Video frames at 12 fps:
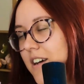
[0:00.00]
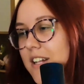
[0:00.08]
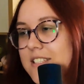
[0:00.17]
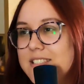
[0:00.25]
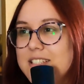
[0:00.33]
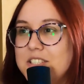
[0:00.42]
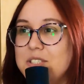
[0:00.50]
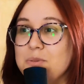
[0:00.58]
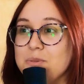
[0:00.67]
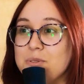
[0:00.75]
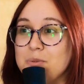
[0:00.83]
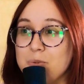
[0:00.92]
Honestly, she
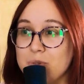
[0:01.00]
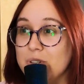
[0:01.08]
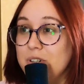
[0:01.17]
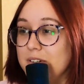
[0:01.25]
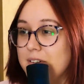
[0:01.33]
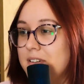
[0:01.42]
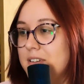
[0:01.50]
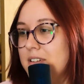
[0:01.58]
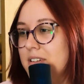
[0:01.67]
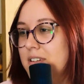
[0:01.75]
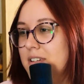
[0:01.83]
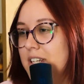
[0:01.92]
would rule
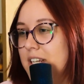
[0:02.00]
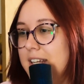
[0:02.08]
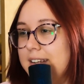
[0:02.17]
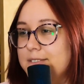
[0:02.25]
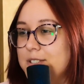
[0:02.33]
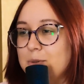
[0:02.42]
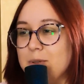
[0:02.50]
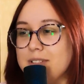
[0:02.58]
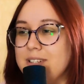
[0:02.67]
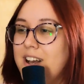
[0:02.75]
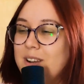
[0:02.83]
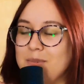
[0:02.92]
if she was
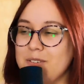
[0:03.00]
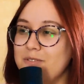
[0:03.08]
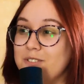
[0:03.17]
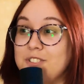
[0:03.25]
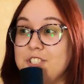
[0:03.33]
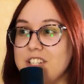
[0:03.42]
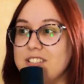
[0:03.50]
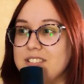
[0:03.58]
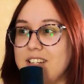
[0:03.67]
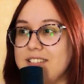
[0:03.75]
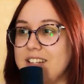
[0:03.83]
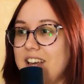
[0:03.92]
Hawk Moth for
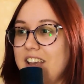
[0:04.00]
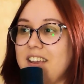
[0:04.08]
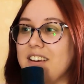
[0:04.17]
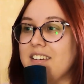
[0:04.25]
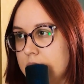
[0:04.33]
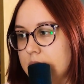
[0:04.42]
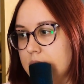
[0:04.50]
just a day,